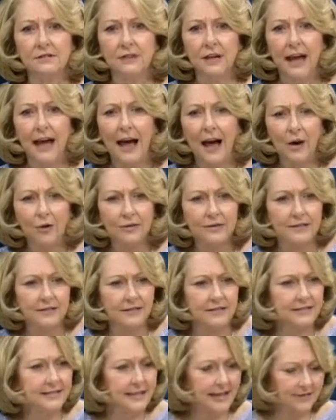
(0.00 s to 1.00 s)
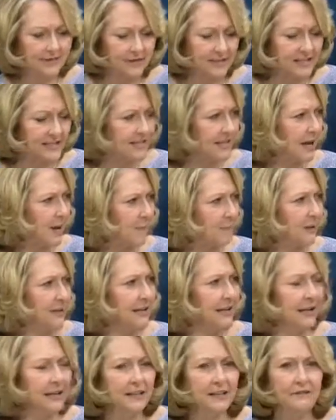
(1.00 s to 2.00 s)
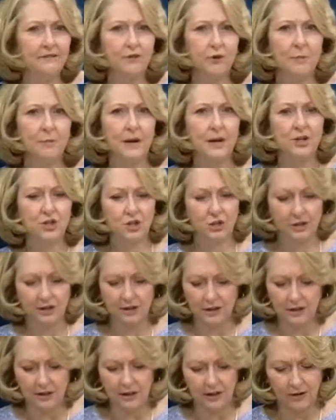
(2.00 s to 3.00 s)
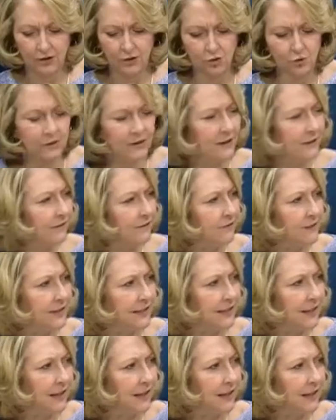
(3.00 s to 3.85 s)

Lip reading: how to set this up and get information. You give